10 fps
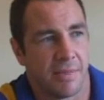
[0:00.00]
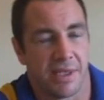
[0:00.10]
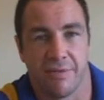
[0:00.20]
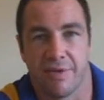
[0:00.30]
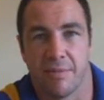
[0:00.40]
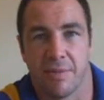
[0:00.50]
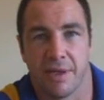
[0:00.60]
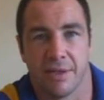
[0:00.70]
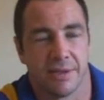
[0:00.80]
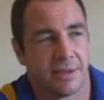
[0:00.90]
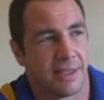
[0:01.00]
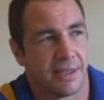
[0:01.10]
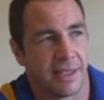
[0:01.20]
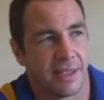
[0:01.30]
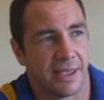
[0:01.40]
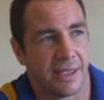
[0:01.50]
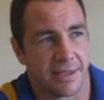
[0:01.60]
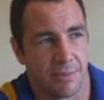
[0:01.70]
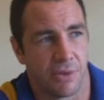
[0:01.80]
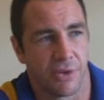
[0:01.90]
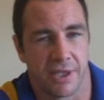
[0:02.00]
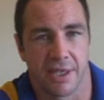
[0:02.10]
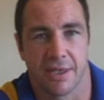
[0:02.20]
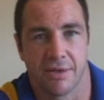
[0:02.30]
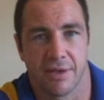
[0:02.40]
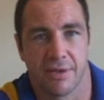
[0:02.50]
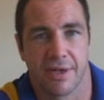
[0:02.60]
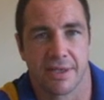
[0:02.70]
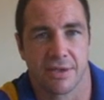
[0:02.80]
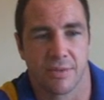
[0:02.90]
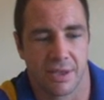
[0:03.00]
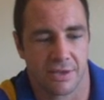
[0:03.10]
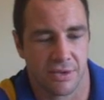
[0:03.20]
mid-November, and then it's important you get your rest as well.